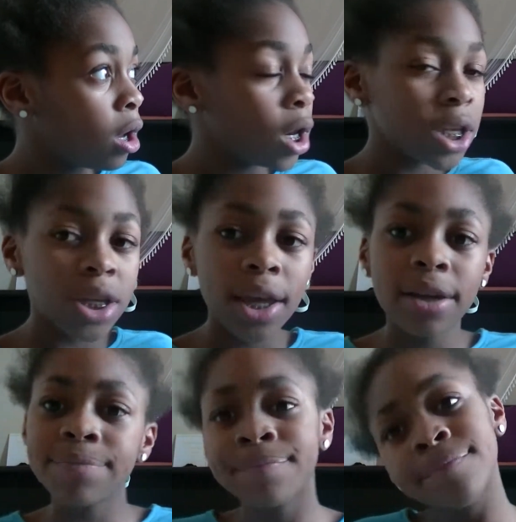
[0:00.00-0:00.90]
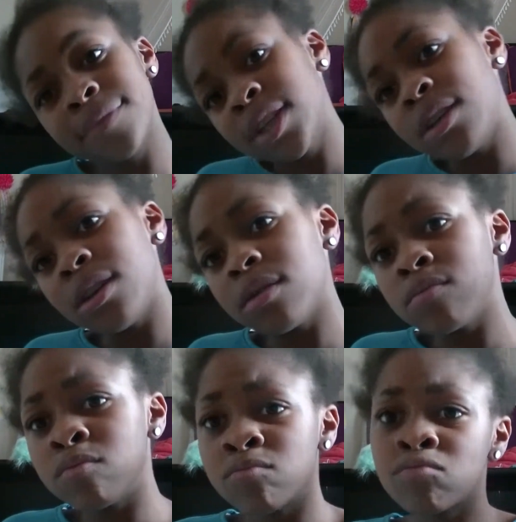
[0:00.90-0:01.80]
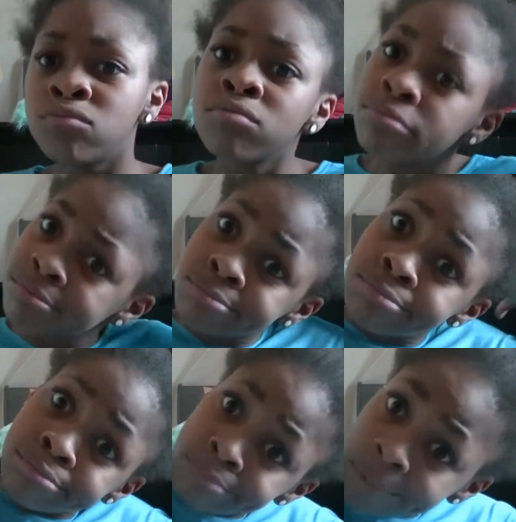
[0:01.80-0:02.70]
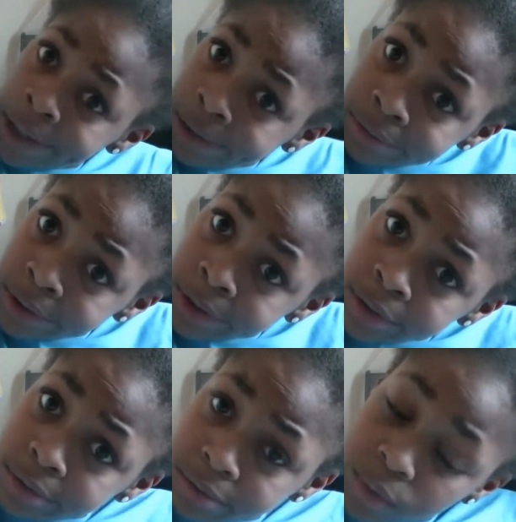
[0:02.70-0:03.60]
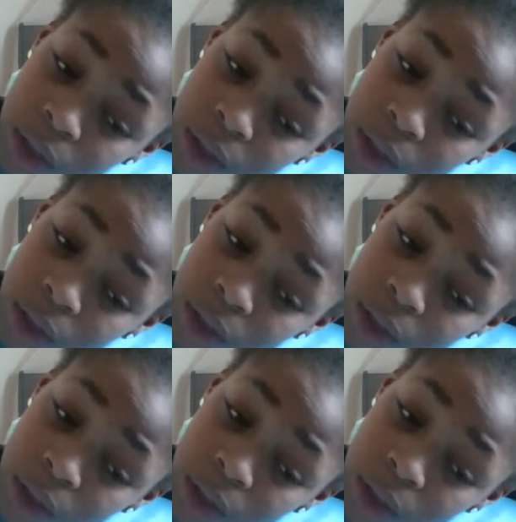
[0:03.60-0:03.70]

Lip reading: And it's like, you know, I don't know